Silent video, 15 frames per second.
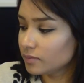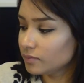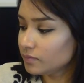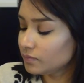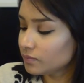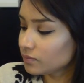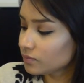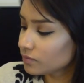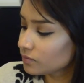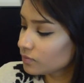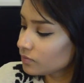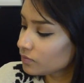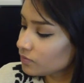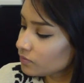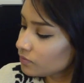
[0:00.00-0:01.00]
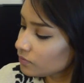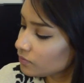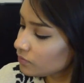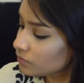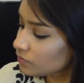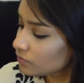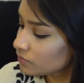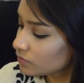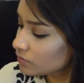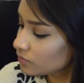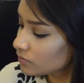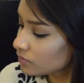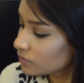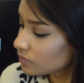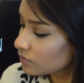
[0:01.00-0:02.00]

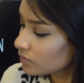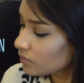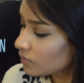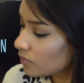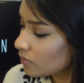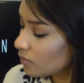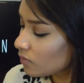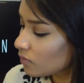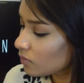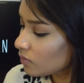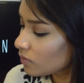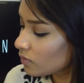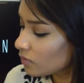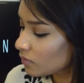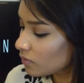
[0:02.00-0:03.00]
This person isn't speaking.